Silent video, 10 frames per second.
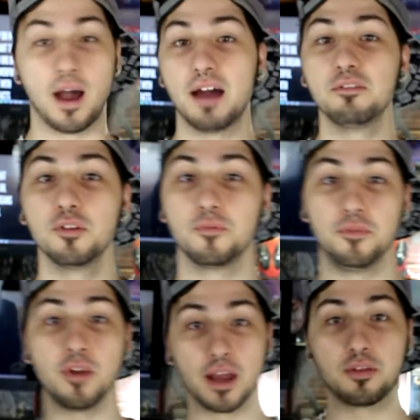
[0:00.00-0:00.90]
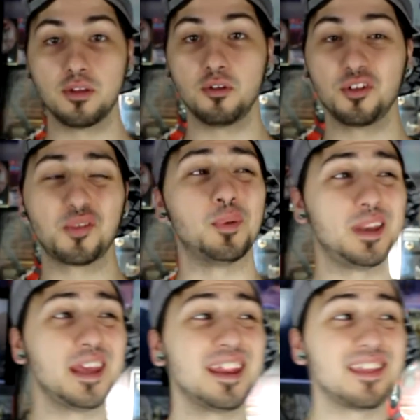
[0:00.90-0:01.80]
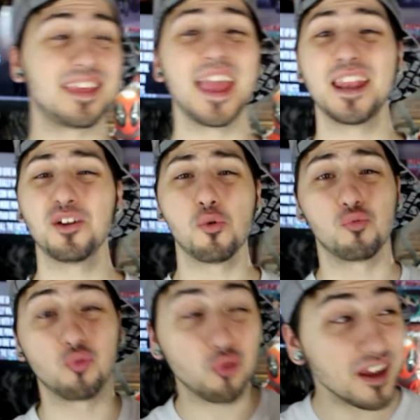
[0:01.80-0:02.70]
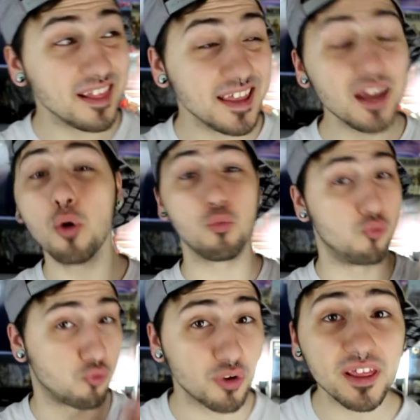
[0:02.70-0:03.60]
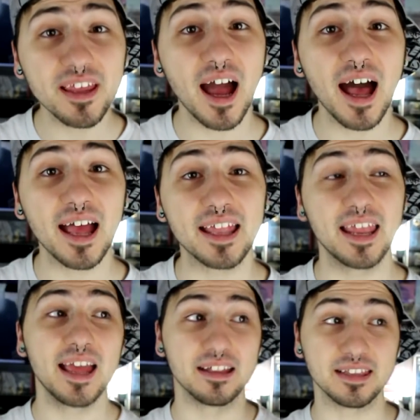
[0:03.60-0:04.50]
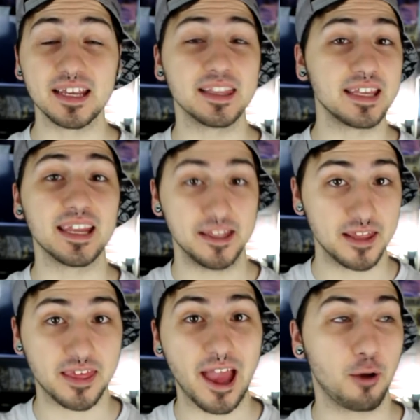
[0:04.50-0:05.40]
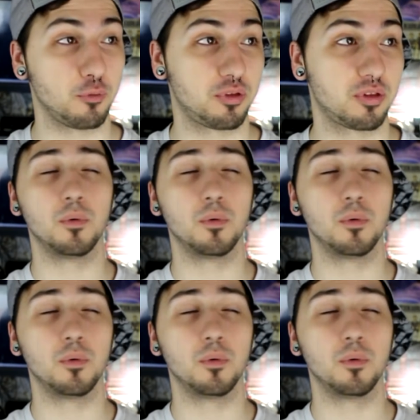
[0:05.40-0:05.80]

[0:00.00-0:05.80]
I don't know if you guys noticed, but it is getting really, really hot lately in this house.